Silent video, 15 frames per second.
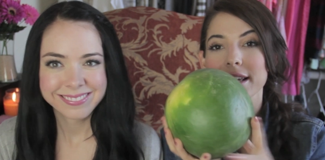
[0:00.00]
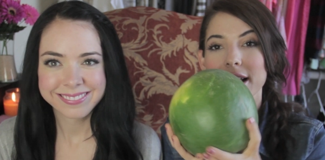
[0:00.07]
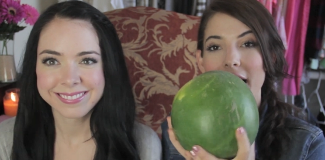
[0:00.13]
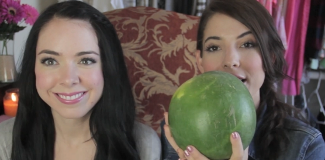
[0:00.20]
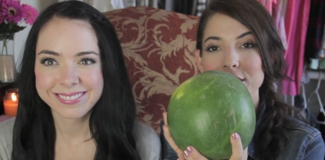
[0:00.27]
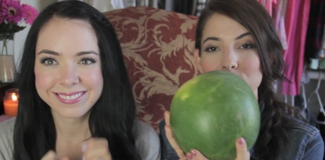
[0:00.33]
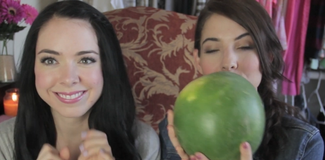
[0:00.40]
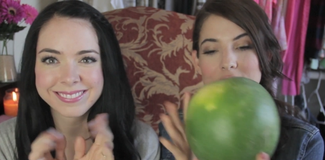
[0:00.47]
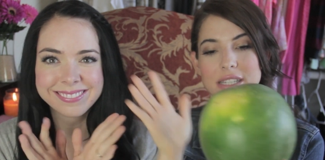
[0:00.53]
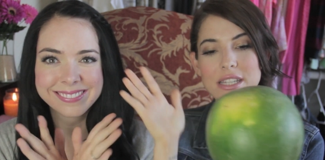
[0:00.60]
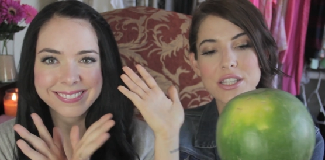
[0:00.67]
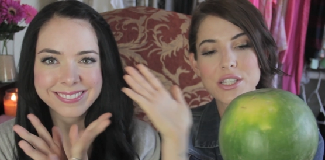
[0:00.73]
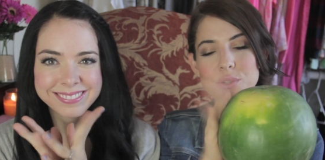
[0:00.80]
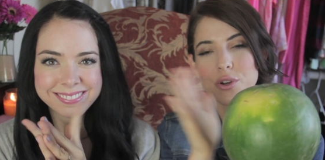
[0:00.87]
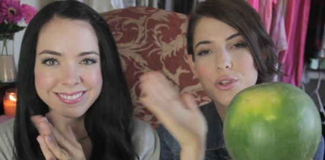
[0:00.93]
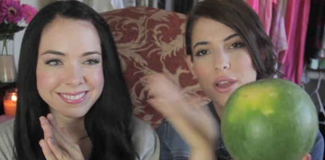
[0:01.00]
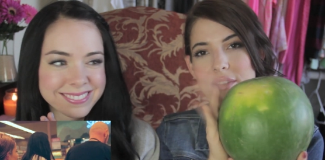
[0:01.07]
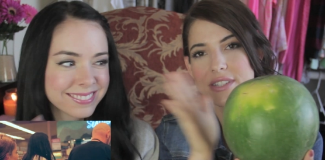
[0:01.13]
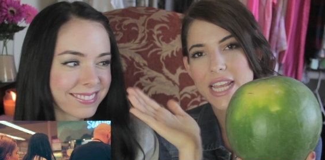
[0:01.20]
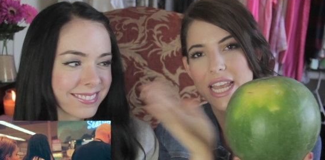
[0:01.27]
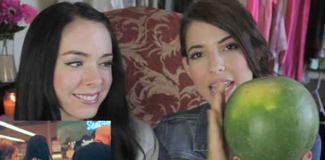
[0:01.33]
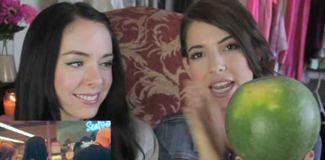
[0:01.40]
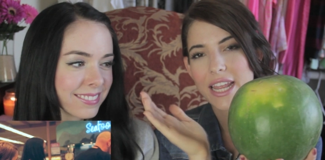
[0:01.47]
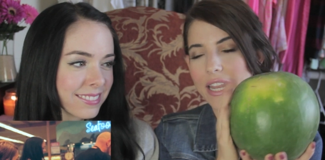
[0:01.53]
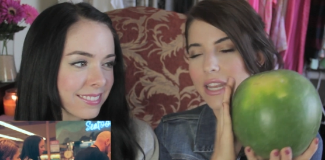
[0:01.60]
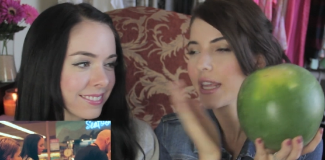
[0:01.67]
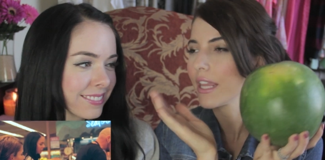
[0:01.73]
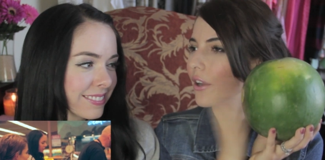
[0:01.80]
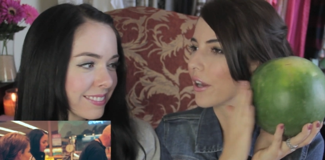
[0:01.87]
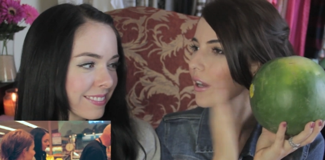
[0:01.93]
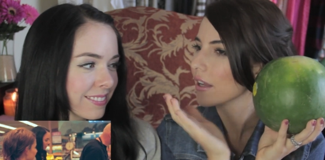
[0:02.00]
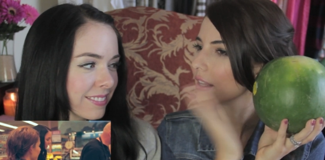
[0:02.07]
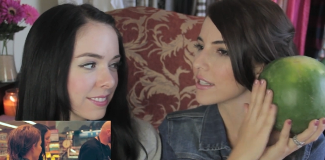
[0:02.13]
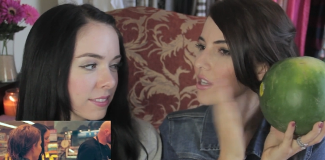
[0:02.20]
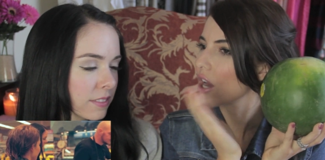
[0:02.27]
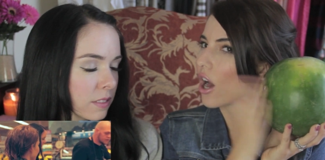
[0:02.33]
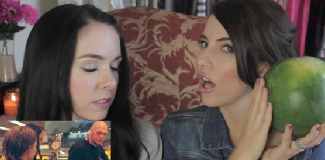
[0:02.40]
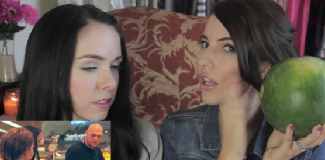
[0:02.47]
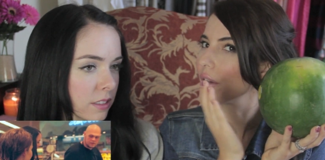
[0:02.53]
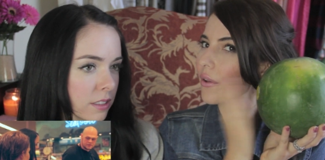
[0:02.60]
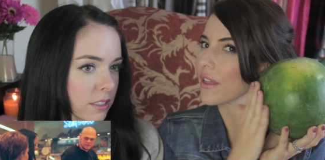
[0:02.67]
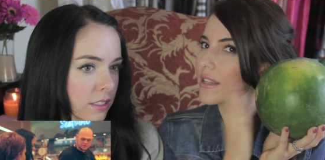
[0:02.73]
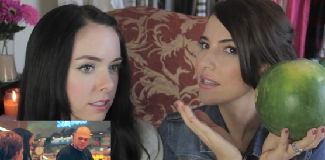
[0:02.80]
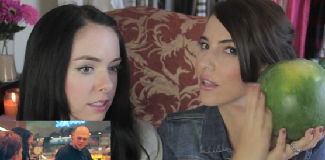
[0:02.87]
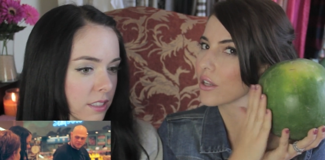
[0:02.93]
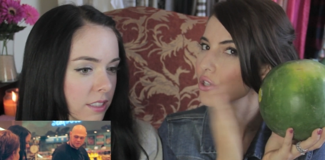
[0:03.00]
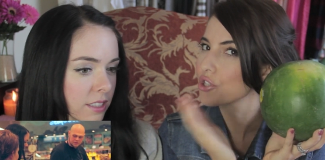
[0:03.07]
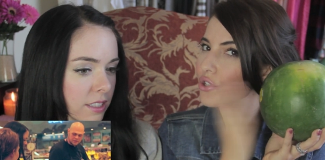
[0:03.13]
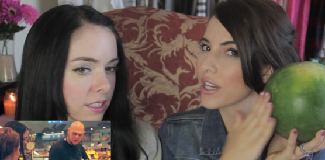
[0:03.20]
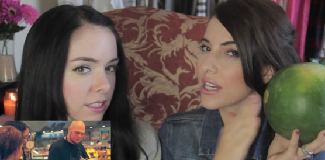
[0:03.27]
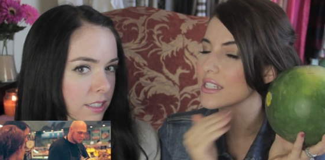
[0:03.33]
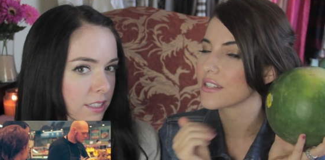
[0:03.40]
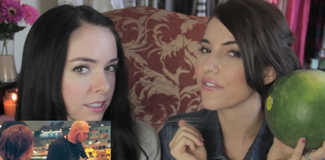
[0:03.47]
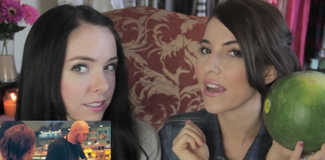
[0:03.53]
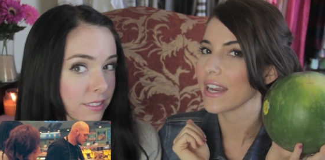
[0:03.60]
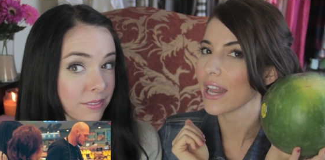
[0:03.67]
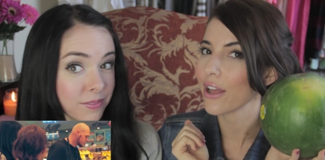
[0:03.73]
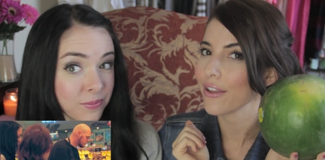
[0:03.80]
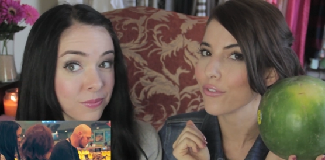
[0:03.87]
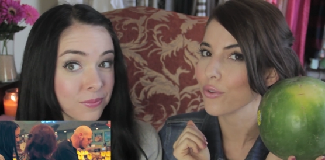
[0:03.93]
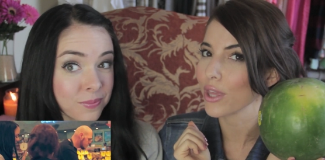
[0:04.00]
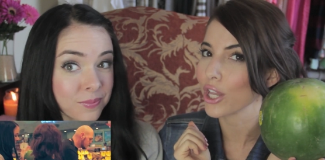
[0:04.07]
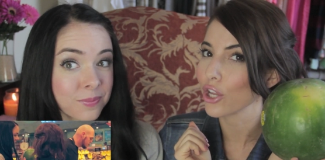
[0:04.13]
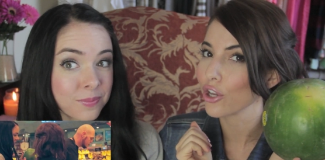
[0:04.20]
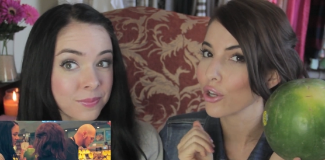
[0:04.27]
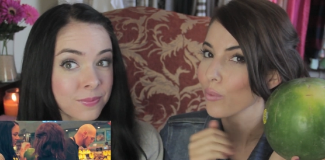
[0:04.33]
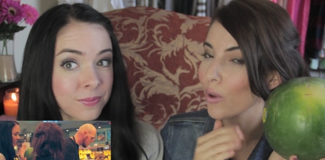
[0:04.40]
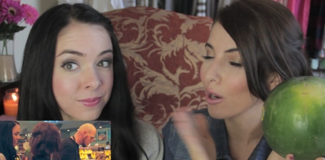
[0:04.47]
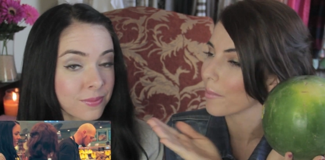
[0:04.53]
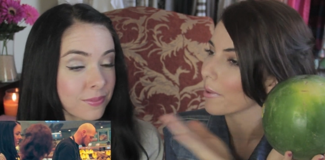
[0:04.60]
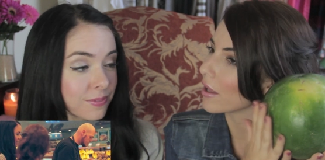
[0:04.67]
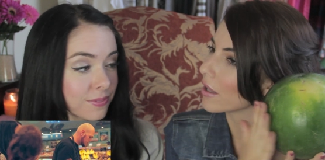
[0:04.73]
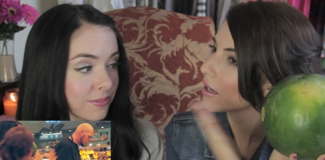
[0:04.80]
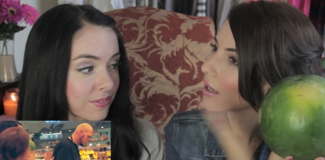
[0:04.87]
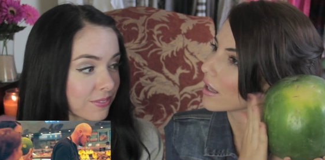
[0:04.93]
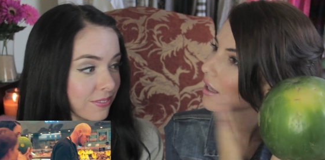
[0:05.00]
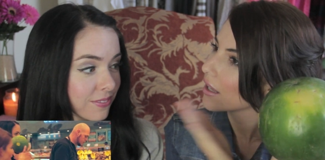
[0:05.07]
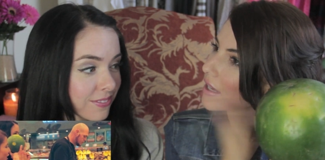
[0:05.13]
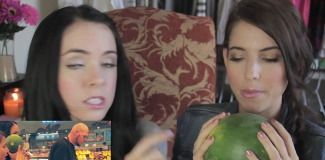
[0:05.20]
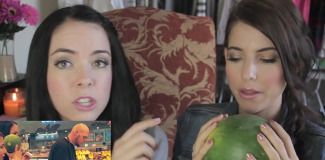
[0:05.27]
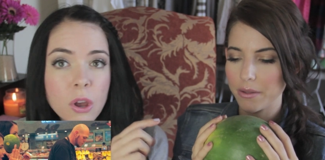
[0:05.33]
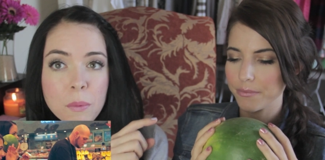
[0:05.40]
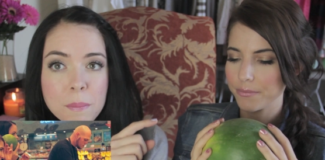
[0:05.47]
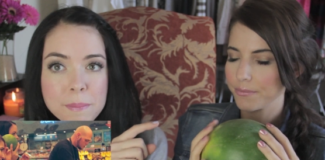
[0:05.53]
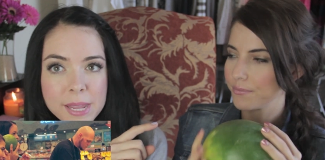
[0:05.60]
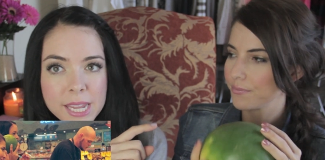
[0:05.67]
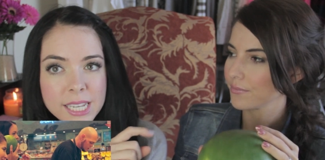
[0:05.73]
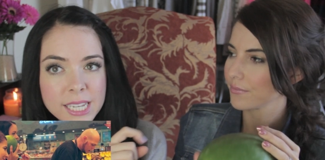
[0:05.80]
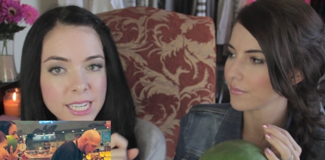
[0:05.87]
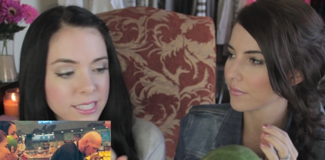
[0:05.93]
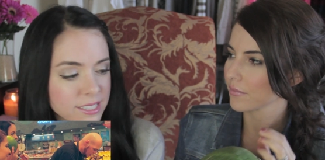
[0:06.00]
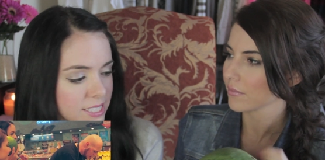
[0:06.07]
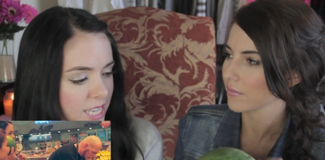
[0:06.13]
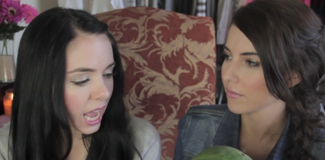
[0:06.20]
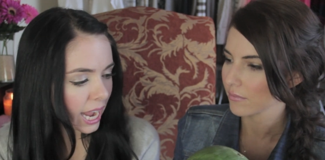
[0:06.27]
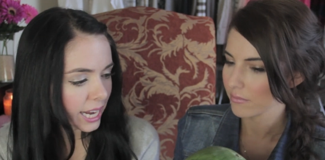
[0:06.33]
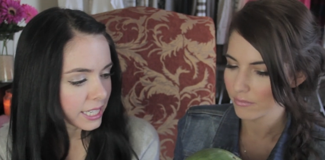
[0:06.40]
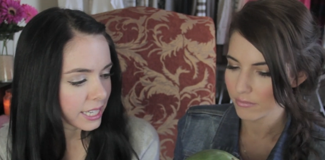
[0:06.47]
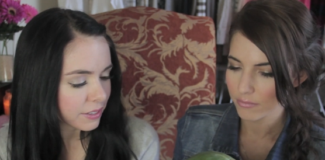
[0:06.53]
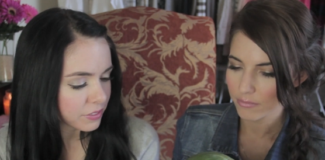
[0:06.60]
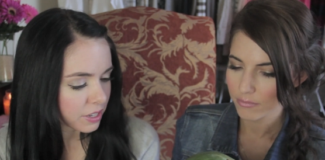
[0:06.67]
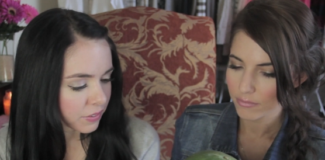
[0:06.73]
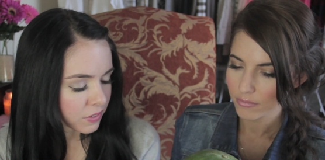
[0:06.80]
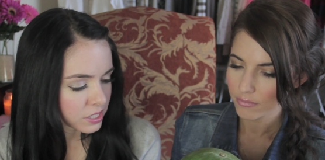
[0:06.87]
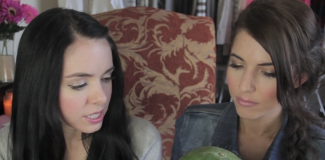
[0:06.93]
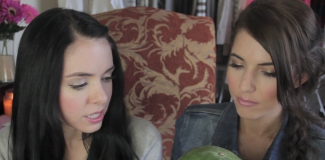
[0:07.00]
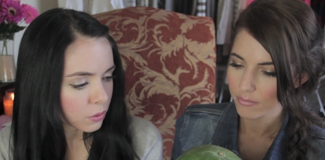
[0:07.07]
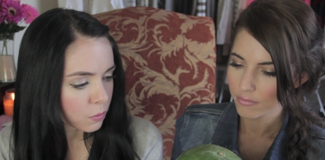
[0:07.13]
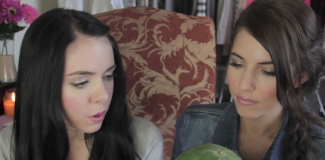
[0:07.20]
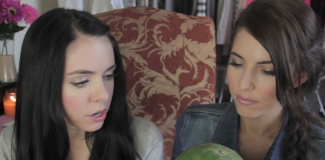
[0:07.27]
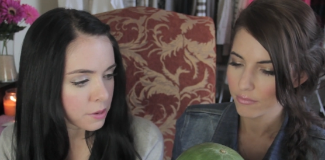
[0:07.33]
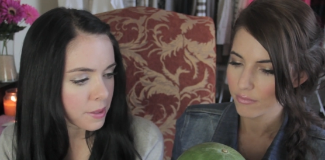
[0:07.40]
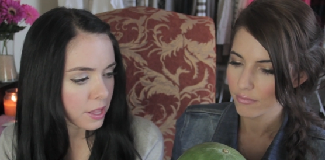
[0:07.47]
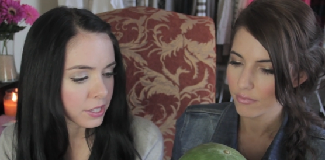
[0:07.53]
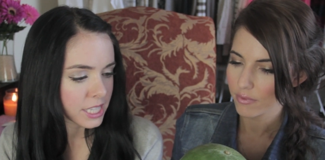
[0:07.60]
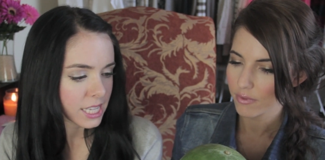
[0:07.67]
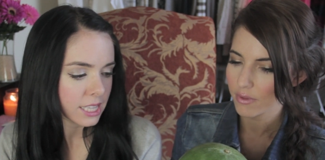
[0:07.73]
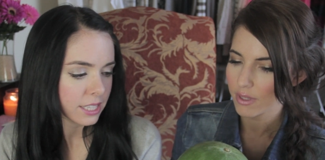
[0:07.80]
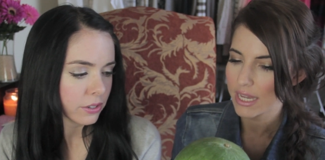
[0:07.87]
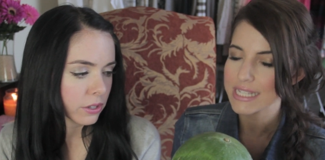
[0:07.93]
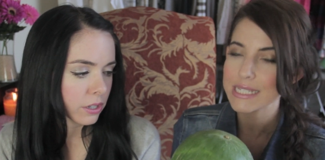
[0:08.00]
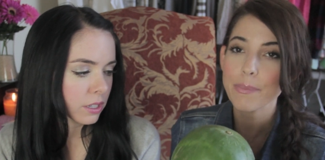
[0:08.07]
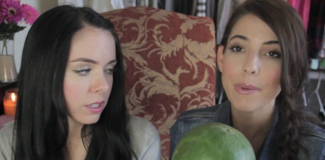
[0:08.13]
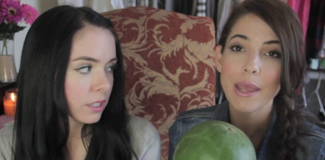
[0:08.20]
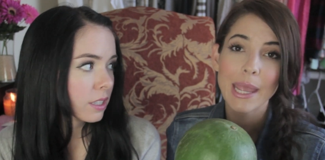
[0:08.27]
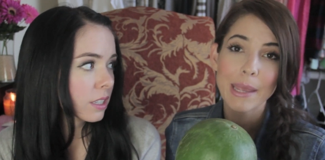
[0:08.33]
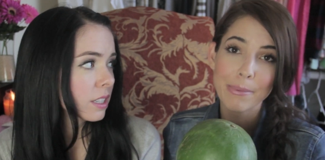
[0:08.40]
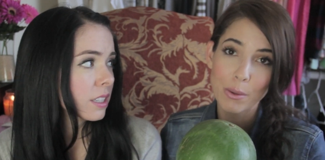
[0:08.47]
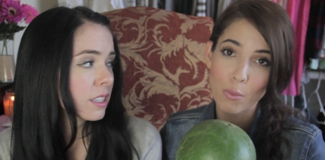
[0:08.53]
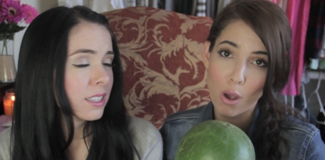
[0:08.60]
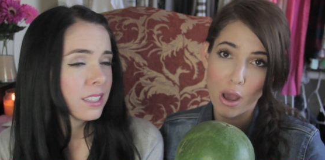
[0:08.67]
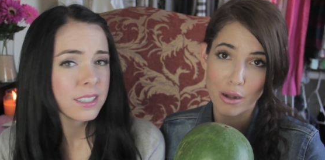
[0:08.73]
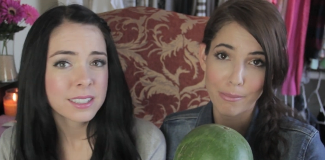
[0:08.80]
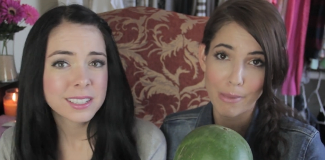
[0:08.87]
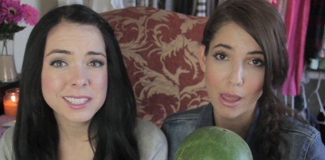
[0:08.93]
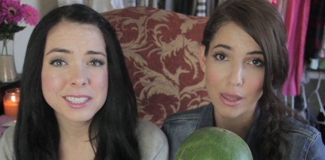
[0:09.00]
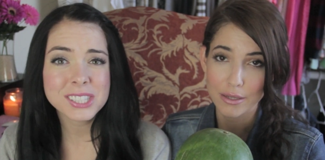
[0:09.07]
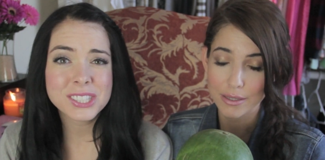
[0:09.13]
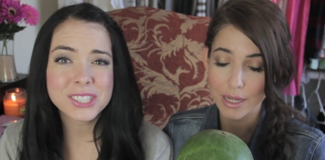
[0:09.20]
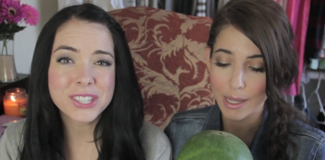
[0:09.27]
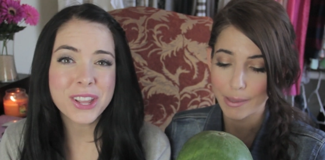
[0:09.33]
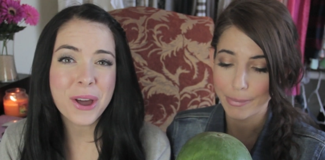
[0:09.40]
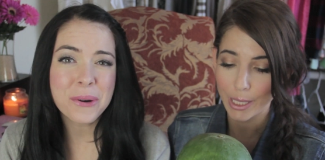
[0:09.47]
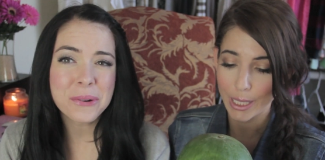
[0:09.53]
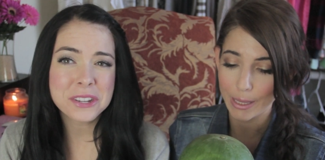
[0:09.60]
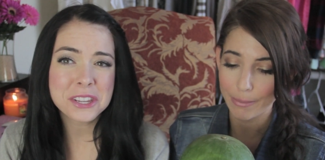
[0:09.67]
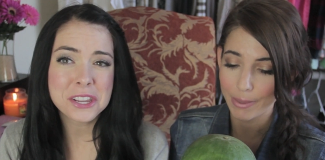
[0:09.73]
Speaker 1: the guy told us at the store you have to hit it and hear it. It's hollow. That's a little trick to find
Speaker 2: out if you get a good watermelon. So mini and tiny. I've never seen a watermelon that little. It's a baby watermelon. It's so a baby.